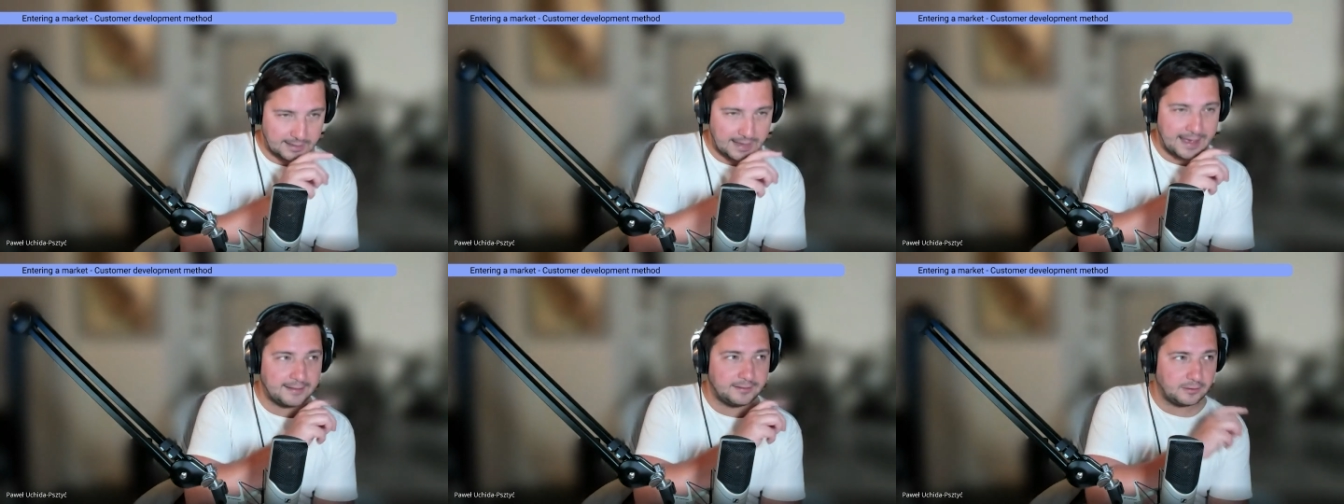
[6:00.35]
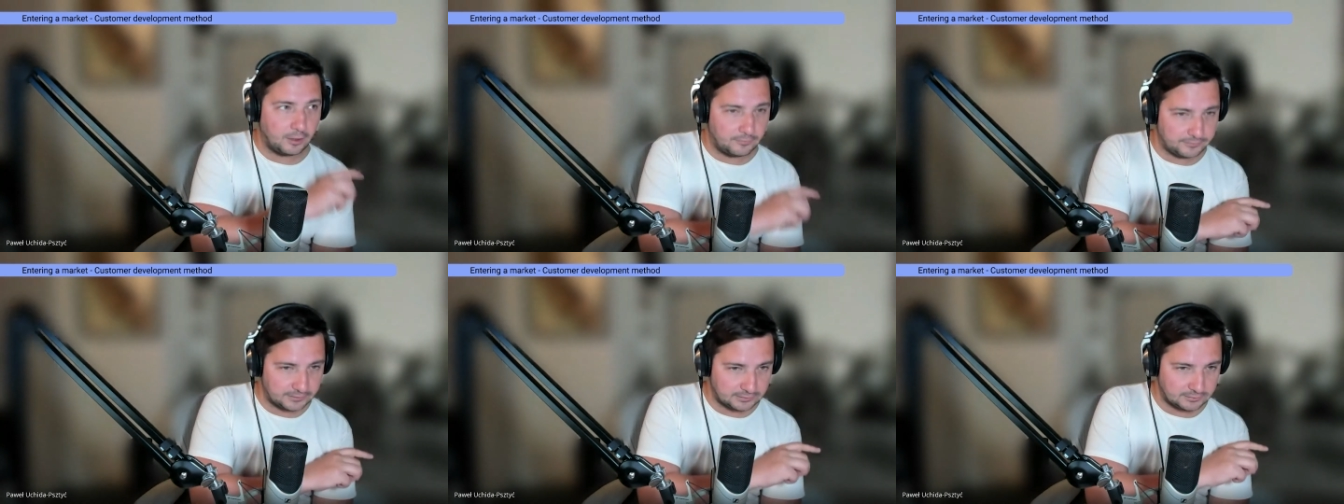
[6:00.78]
and
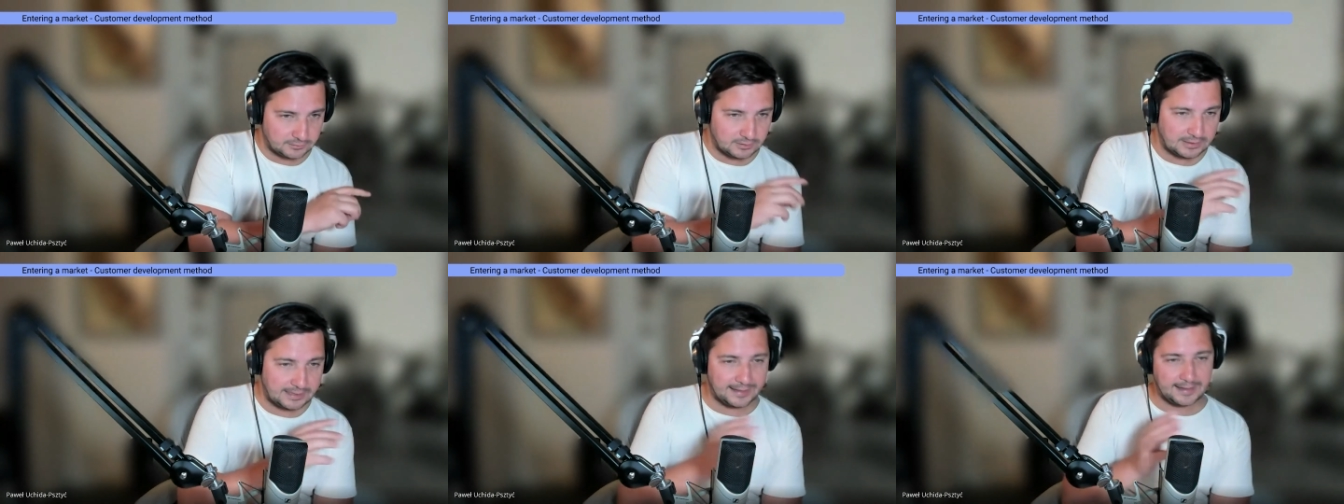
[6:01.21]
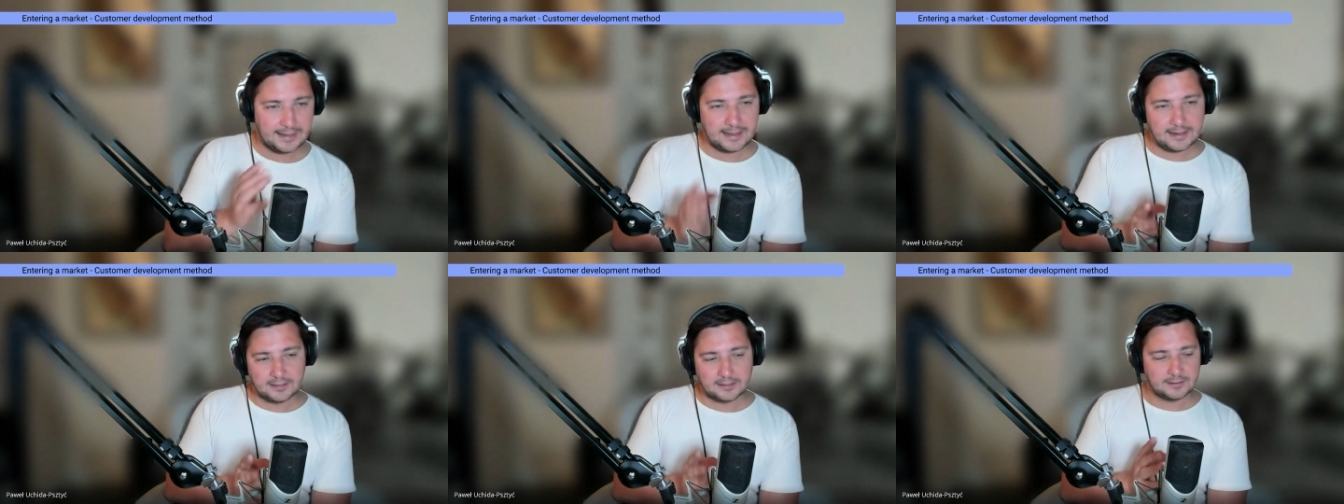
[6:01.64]
often.
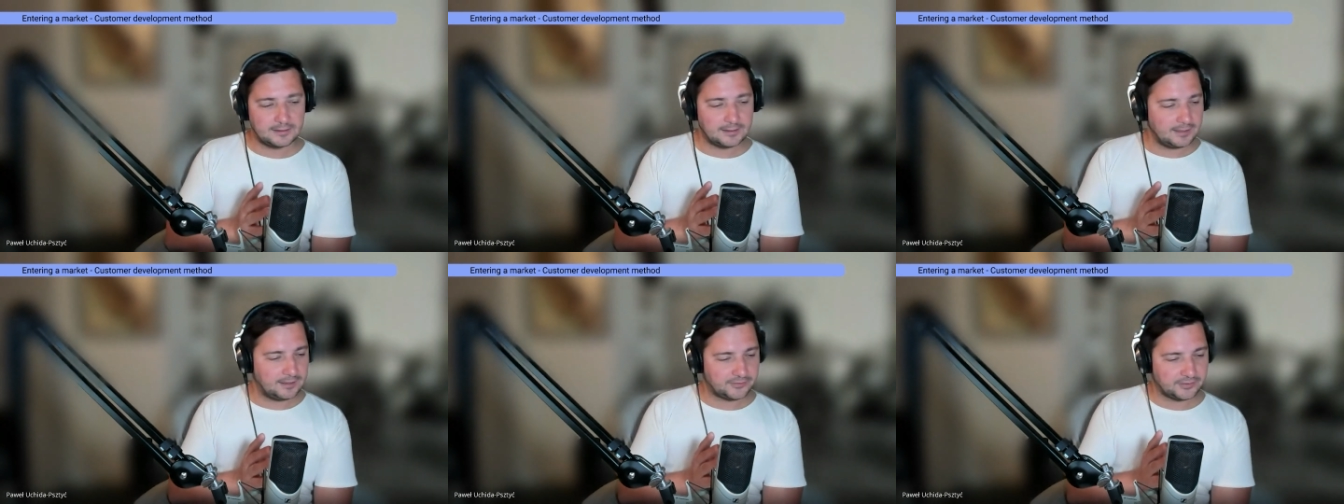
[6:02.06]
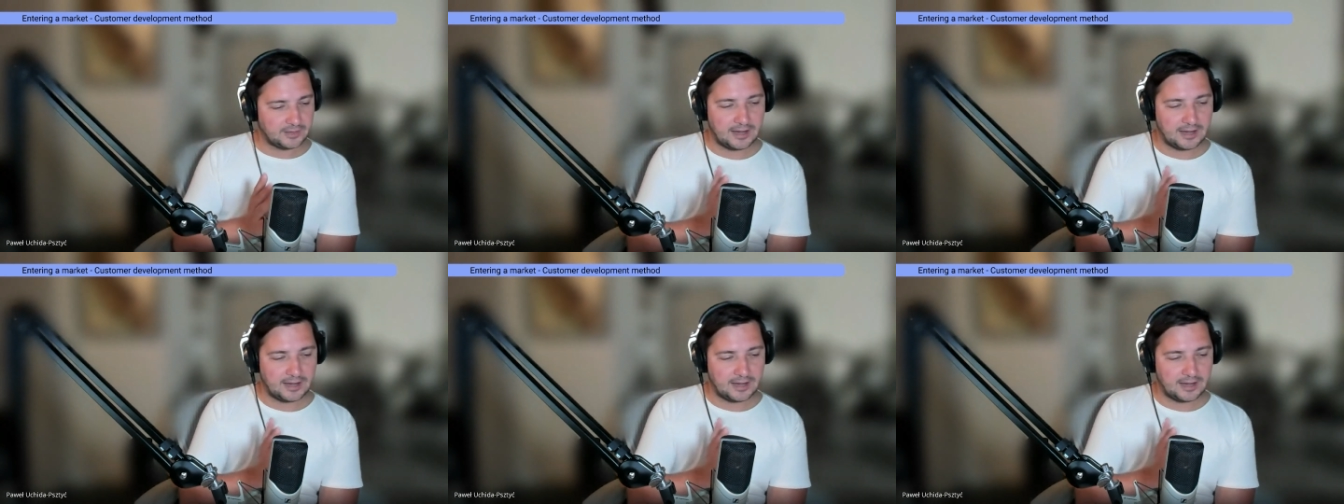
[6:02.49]
Early as